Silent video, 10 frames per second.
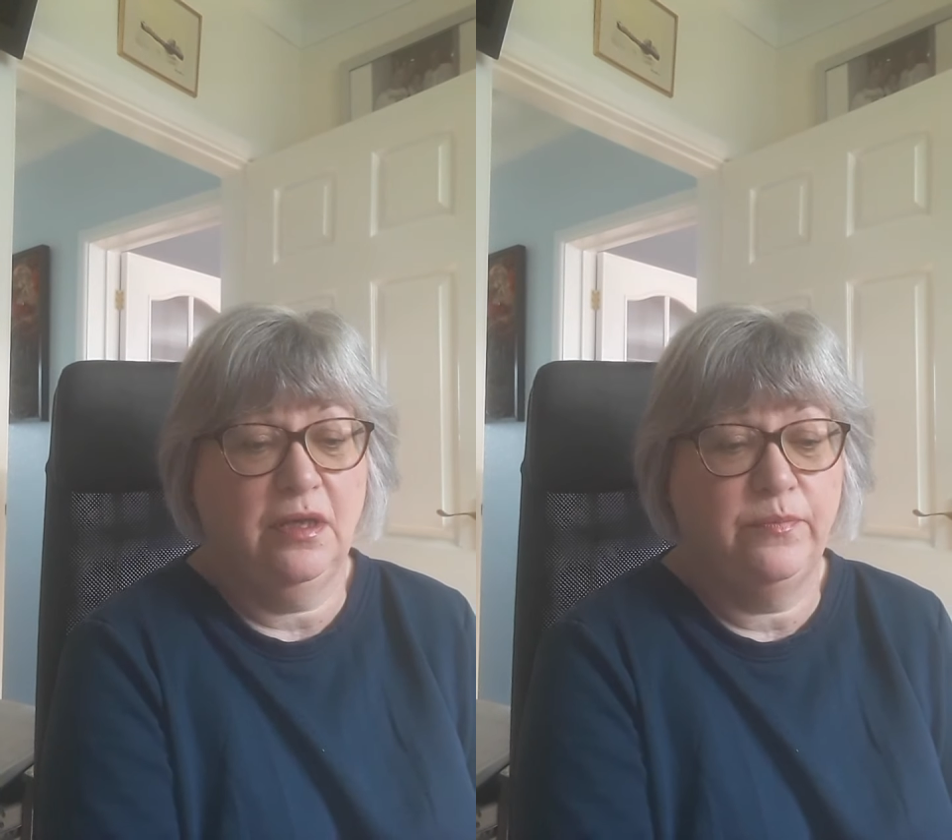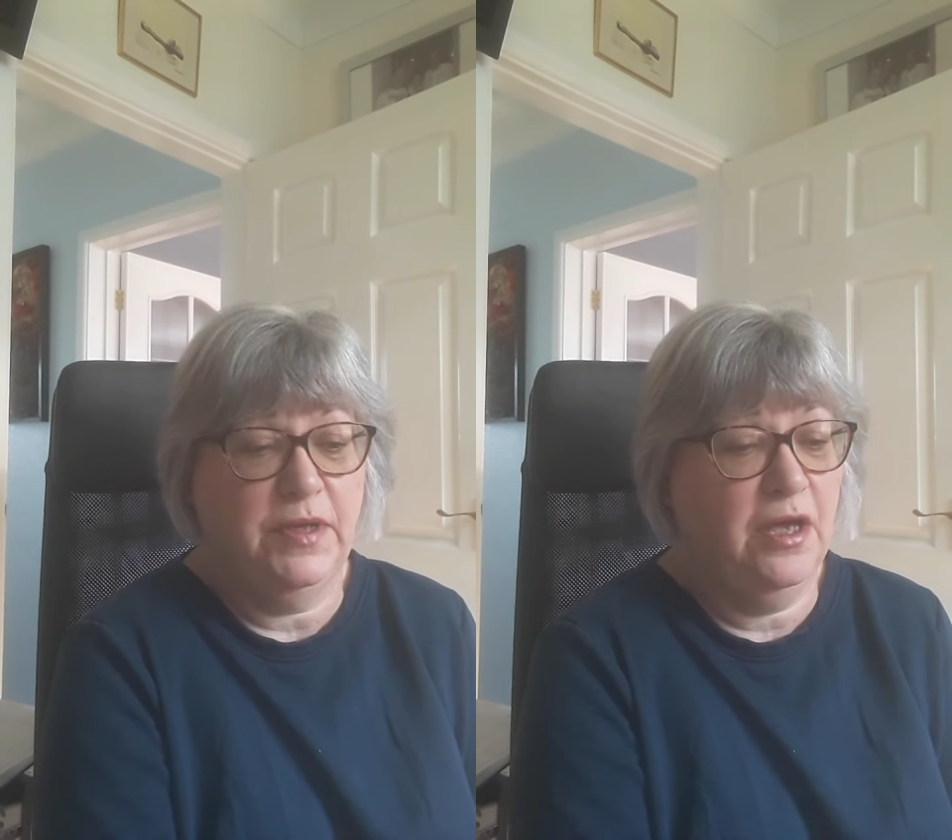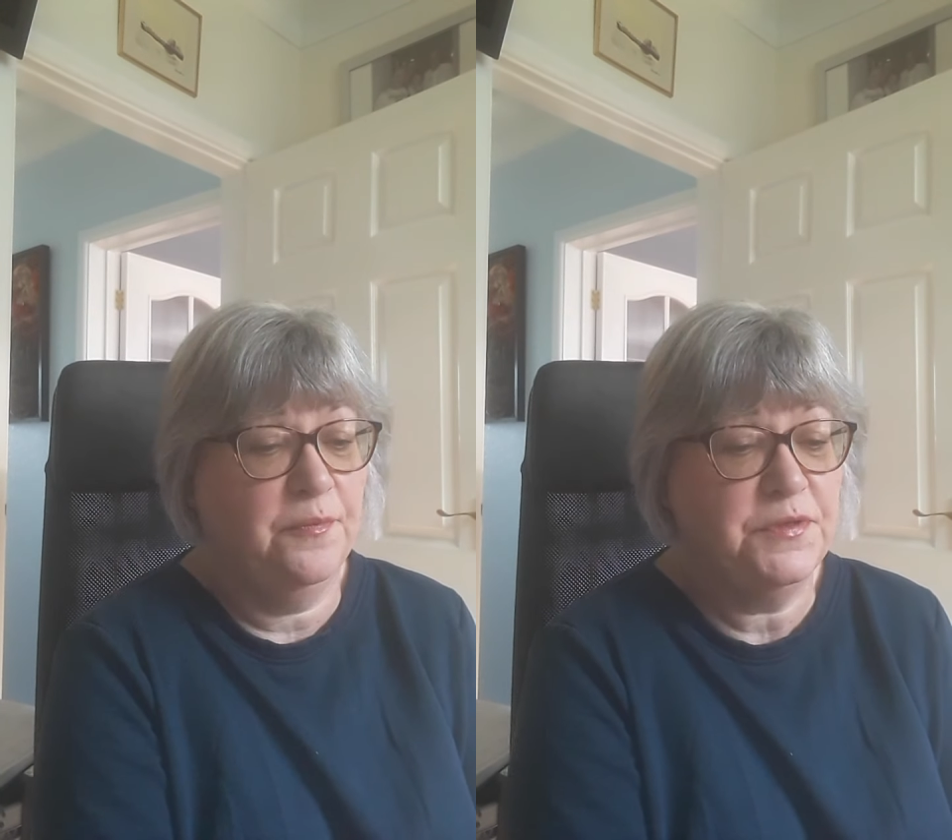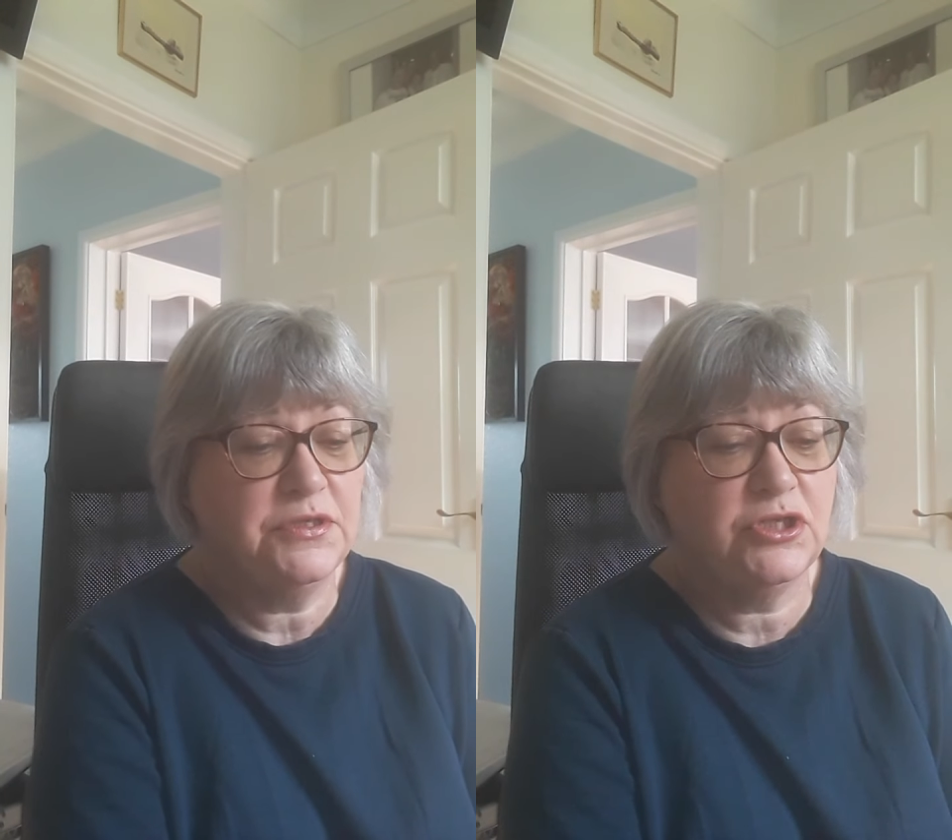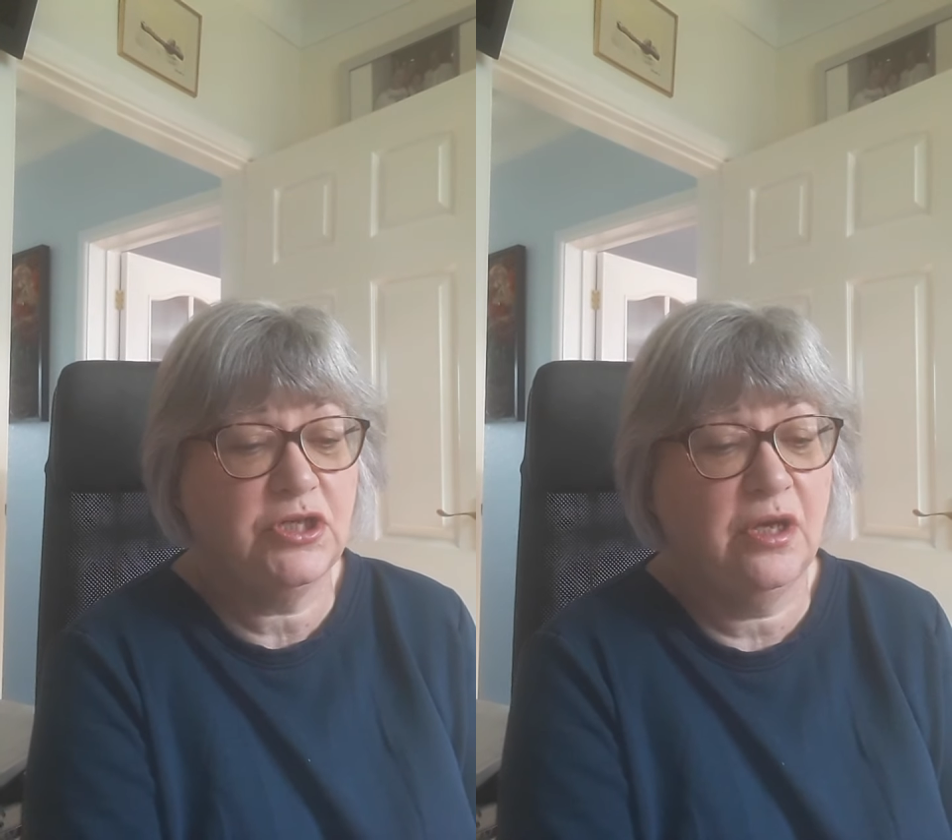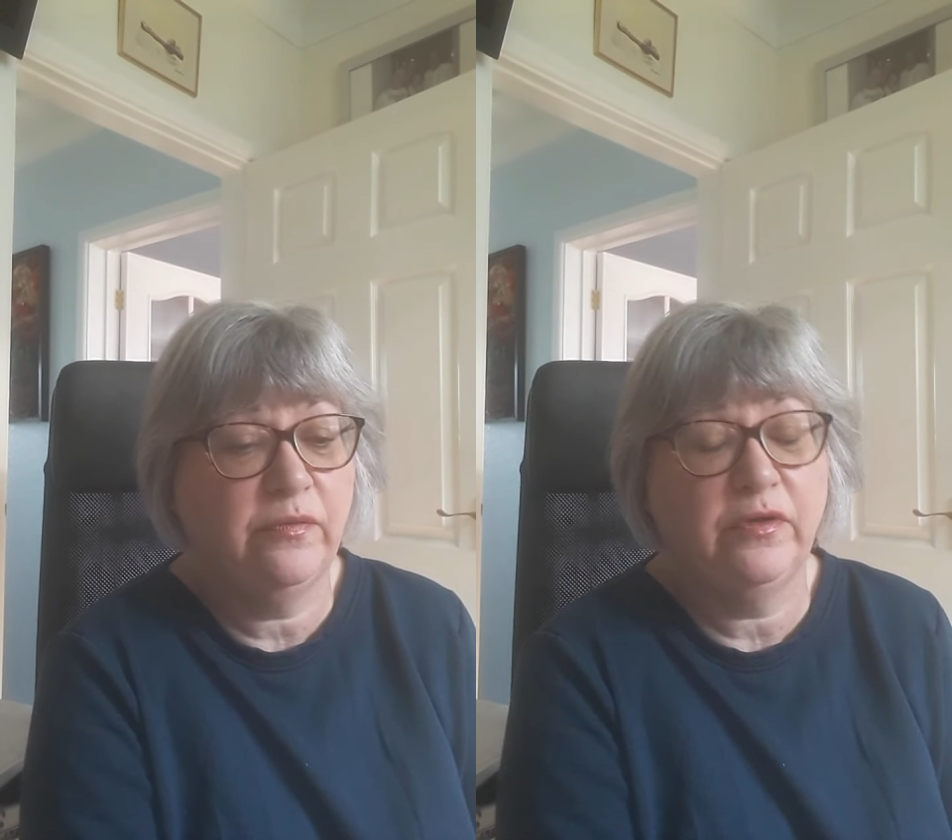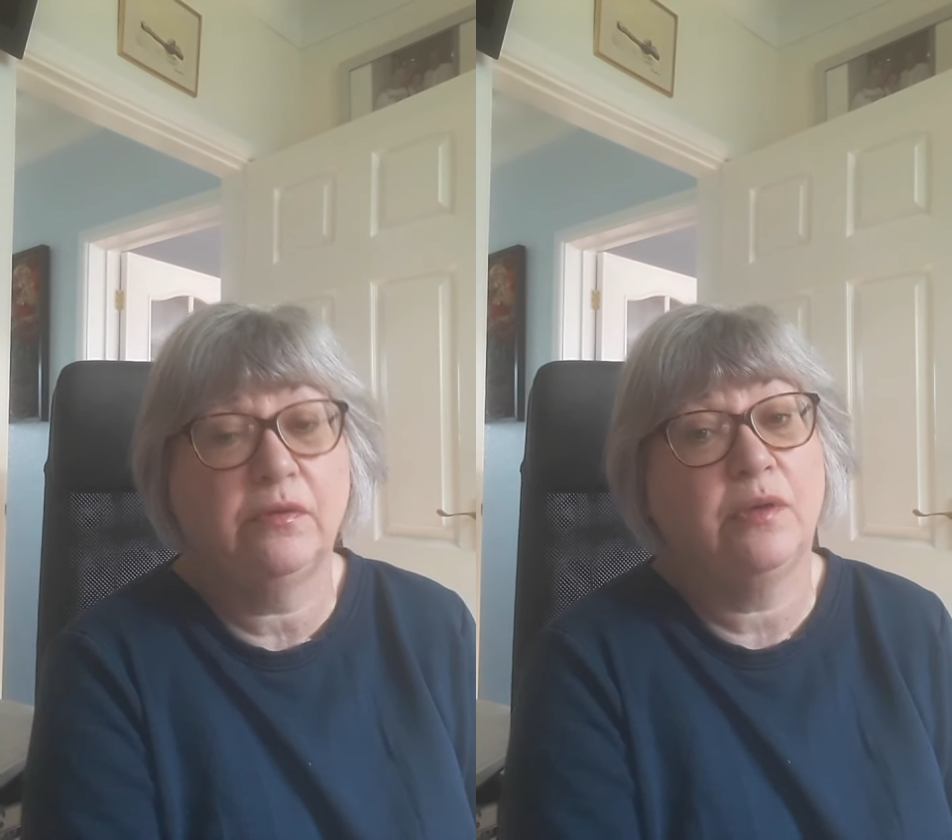I'd be happy to share with you.